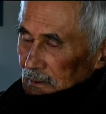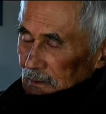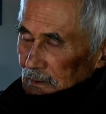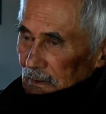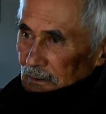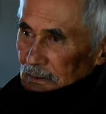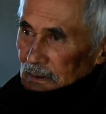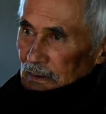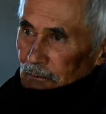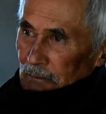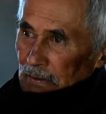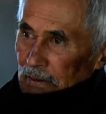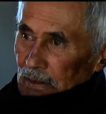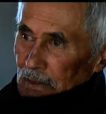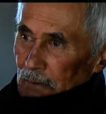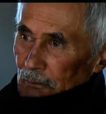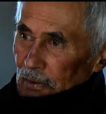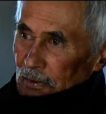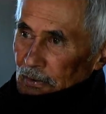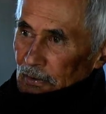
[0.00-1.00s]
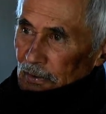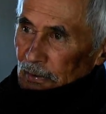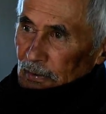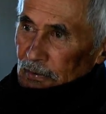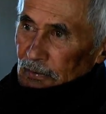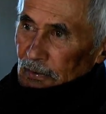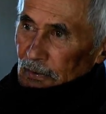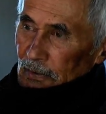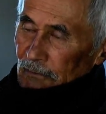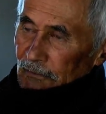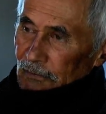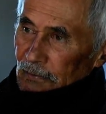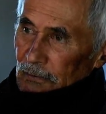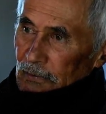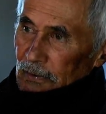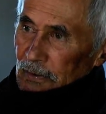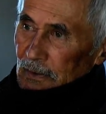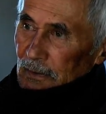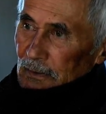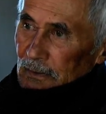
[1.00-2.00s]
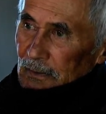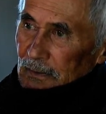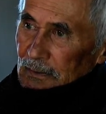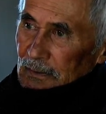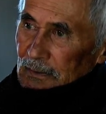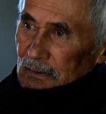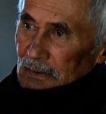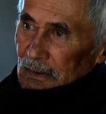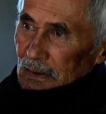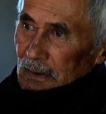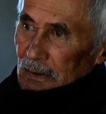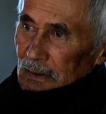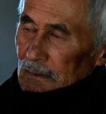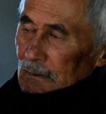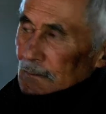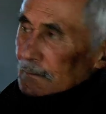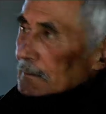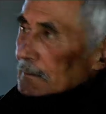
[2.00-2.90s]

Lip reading: it didn't matter anyway, to the ferry. I